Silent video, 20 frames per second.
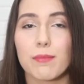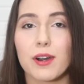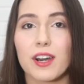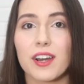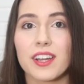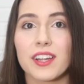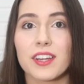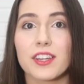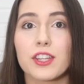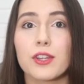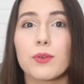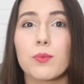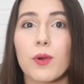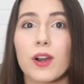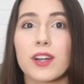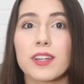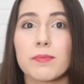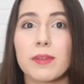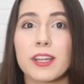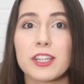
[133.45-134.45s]
but you
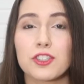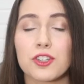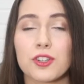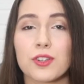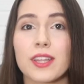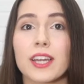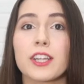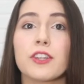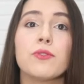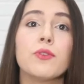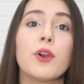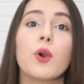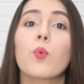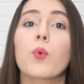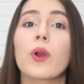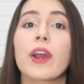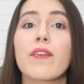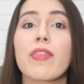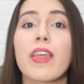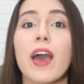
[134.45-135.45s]
want to make sure that you know
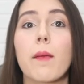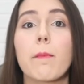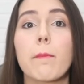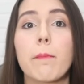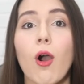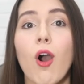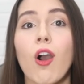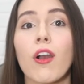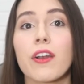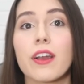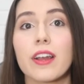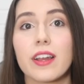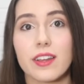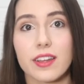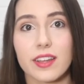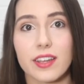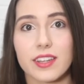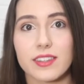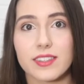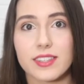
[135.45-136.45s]
where that bar
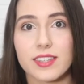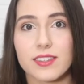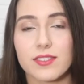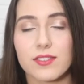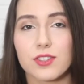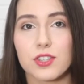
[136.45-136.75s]
is.